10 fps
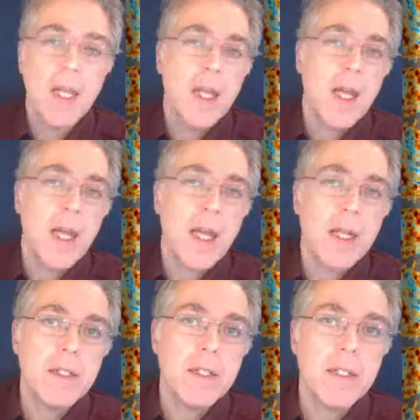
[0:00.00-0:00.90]

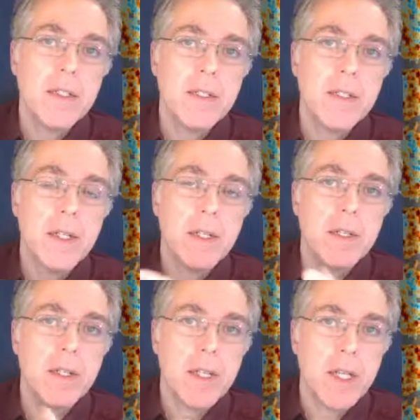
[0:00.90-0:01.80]
And since
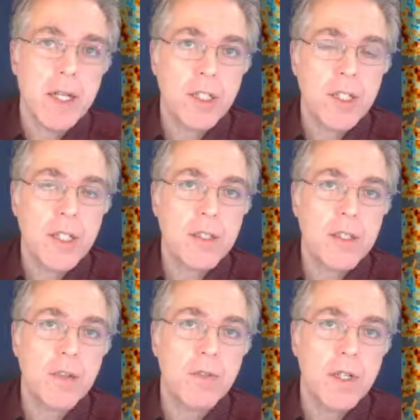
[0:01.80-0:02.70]
the energy density
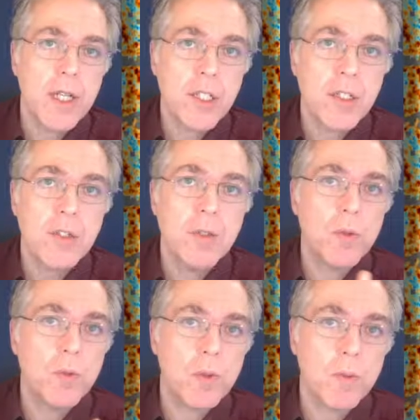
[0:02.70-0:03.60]
of radiation goes with